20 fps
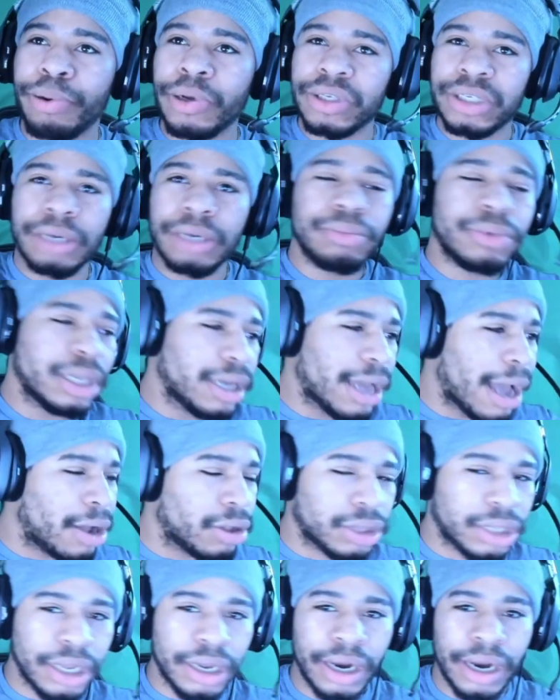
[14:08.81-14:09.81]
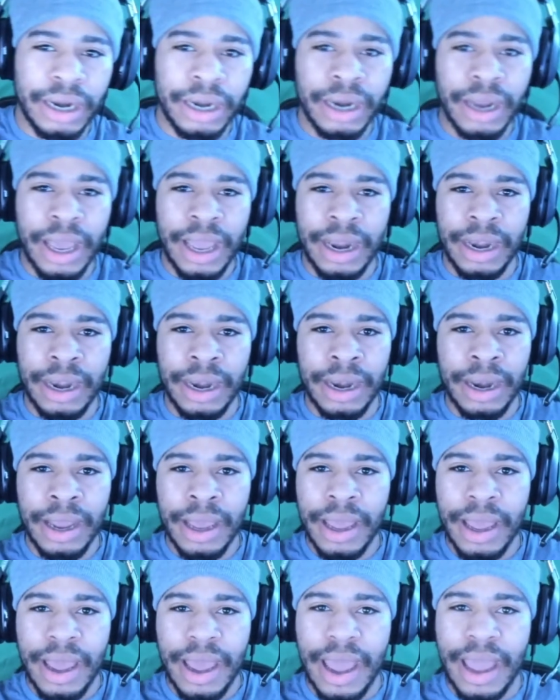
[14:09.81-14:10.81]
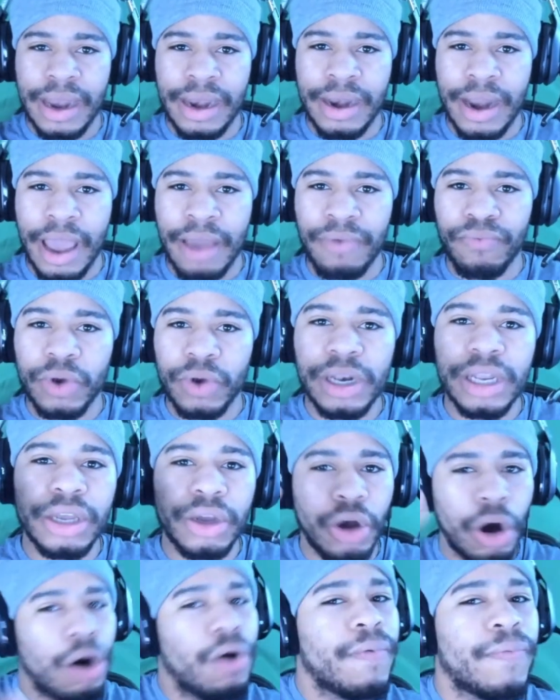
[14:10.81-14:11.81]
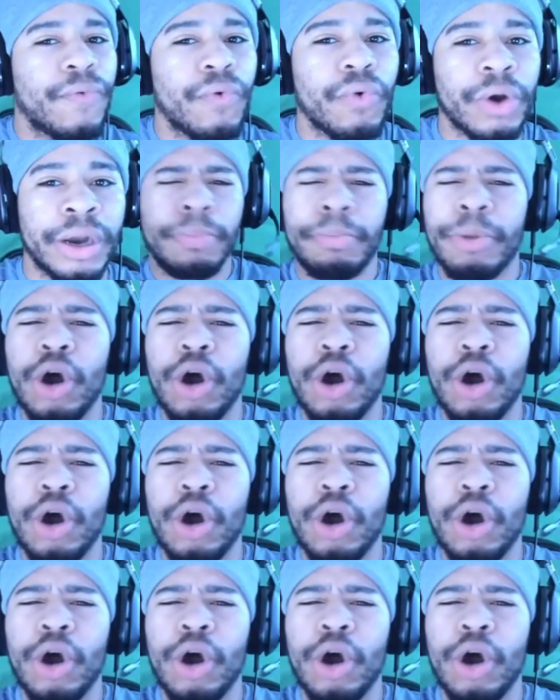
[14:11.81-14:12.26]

put something out there and really go for it.